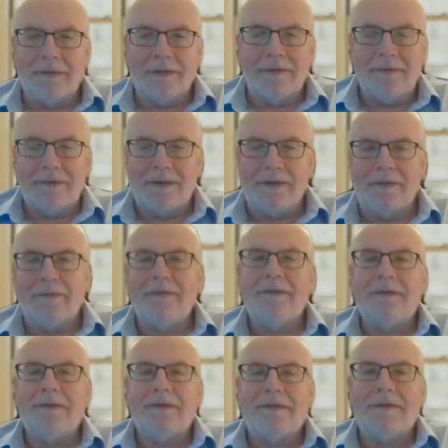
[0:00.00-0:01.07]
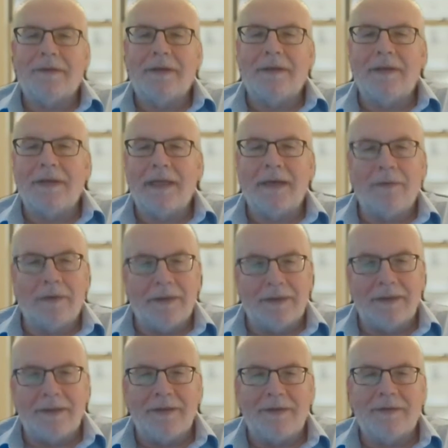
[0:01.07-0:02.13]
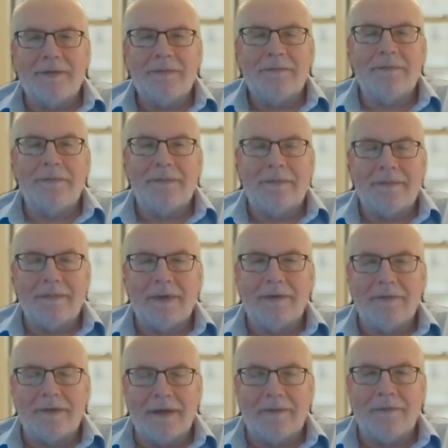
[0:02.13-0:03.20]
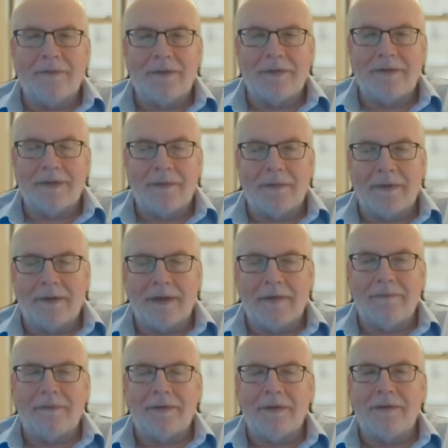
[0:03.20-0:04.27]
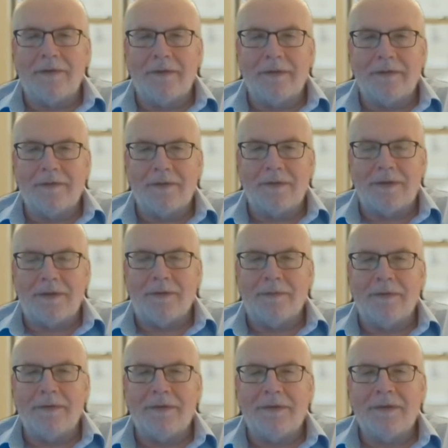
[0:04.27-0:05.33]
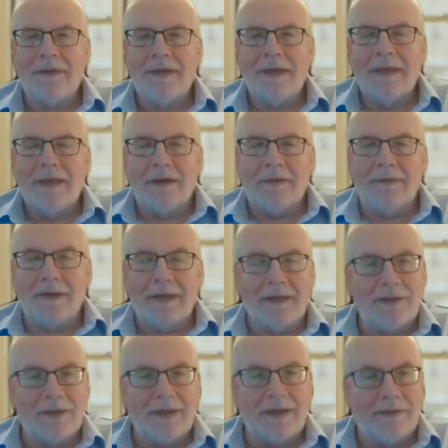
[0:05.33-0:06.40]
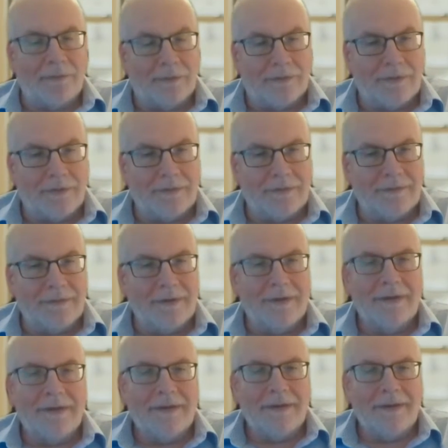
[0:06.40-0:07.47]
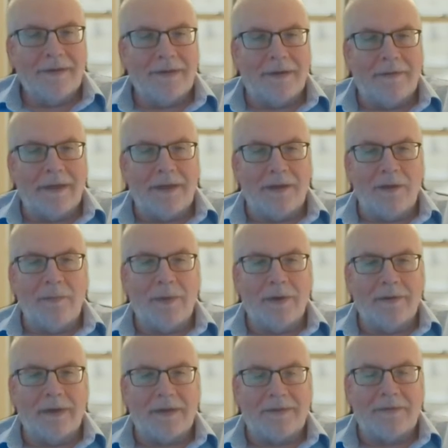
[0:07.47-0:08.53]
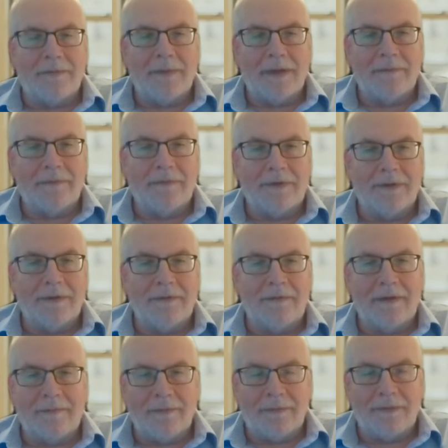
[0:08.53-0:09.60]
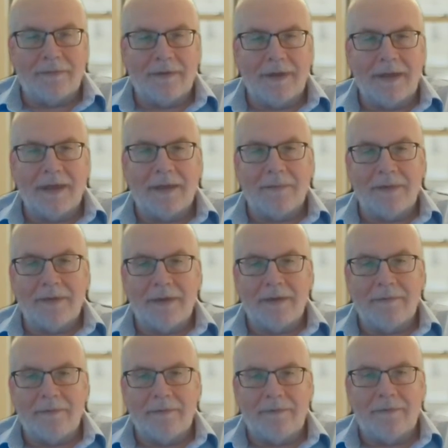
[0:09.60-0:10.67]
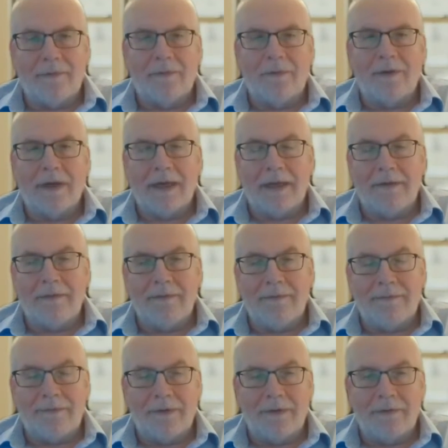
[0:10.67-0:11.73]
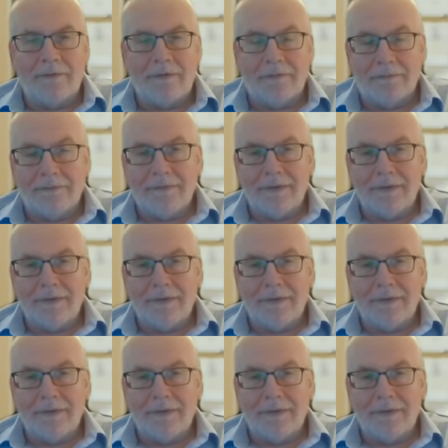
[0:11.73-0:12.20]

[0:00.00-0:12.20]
2 students, and now I teach them some of the level 2 students on the HE course. So they do progress from level 2, level 3 up to level 4 and further on.